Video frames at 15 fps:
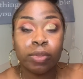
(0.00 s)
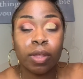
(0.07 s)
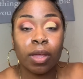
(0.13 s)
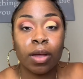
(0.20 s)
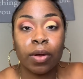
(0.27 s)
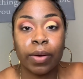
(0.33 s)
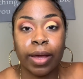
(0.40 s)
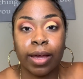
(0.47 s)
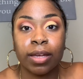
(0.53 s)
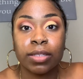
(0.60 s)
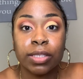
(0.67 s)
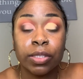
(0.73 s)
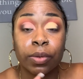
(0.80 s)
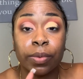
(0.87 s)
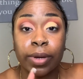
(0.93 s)
Okay,
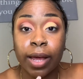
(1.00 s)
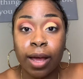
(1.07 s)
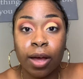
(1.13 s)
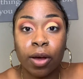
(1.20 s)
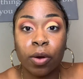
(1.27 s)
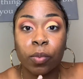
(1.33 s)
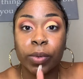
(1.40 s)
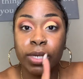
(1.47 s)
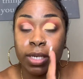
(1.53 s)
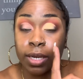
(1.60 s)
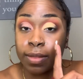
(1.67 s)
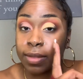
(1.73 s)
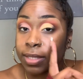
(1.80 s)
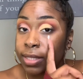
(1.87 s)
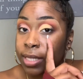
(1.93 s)
so now we've
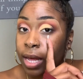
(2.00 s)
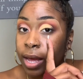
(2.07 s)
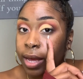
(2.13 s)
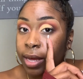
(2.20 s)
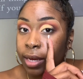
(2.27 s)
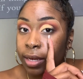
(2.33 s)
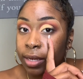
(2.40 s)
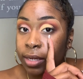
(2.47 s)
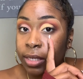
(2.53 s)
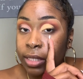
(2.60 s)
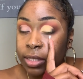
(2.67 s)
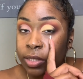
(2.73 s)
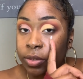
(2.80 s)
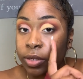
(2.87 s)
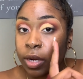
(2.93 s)
done this eye.
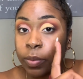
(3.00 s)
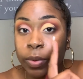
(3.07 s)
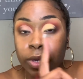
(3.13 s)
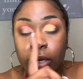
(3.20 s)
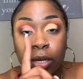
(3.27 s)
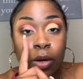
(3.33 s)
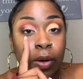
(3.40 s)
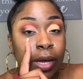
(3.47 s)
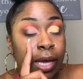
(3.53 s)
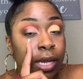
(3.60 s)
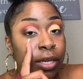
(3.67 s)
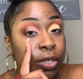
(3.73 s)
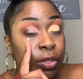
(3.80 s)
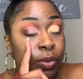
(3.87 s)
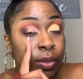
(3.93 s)
So now we're gonna go ahead
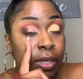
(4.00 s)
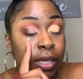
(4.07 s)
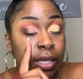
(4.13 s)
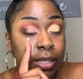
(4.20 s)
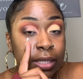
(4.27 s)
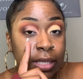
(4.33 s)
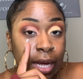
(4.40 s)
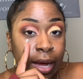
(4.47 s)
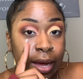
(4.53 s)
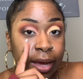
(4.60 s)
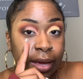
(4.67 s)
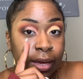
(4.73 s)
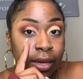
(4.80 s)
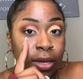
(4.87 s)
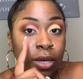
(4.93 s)
and do this
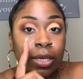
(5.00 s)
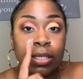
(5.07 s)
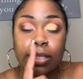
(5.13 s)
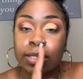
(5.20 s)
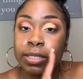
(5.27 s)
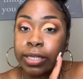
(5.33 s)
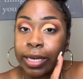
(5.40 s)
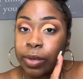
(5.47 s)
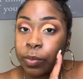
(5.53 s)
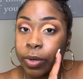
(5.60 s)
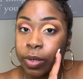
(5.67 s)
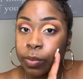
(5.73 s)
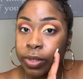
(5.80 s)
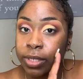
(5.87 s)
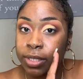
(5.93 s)
eye. Same way
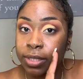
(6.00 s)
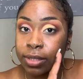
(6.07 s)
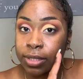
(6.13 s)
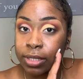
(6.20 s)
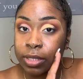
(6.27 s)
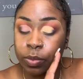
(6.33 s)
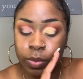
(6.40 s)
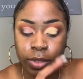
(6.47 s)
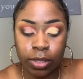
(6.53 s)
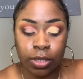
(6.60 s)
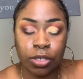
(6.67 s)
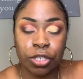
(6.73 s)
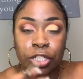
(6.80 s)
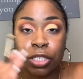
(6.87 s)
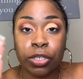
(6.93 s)
we did this one,
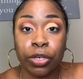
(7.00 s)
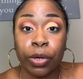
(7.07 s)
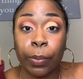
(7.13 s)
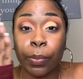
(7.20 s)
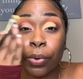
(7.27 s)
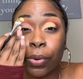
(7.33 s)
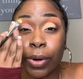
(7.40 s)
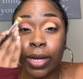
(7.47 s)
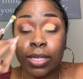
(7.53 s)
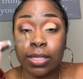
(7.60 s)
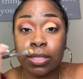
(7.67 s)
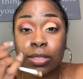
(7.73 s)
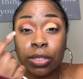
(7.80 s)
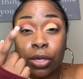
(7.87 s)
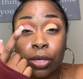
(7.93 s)
you're just gonna
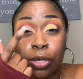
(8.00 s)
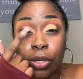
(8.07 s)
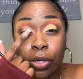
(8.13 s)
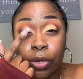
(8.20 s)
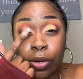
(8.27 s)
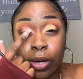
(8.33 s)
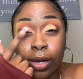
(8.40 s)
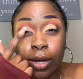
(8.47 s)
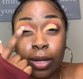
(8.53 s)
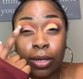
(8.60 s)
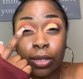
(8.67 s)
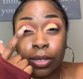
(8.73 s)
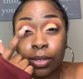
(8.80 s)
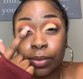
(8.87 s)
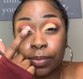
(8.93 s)
press your
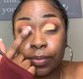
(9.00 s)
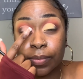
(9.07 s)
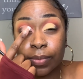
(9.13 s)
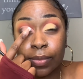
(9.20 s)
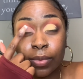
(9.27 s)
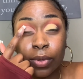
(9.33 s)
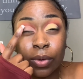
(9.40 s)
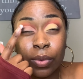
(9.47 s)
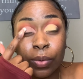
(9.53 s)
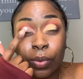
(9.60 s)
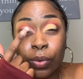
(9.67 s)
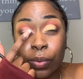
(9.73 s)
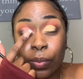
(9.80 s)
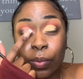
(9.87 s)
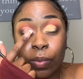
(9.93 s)
color
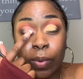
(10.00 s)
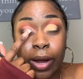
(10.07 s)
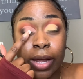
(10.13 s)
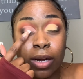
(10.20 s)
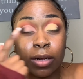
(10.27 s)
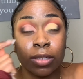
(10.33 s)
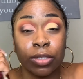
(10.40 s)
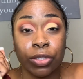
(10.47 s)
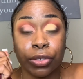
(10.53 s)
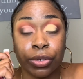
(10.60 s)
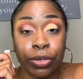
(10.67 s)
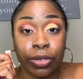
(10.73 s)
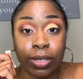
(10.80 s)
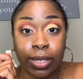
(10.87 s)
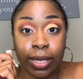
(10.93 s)
right onto
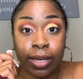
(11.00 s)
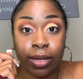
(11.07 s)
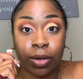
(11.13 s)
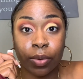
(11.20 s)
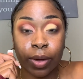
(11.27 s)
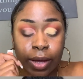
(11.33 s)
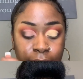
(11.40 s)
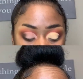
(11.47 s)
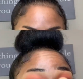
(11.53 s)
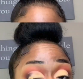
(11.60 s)
your lid, okay?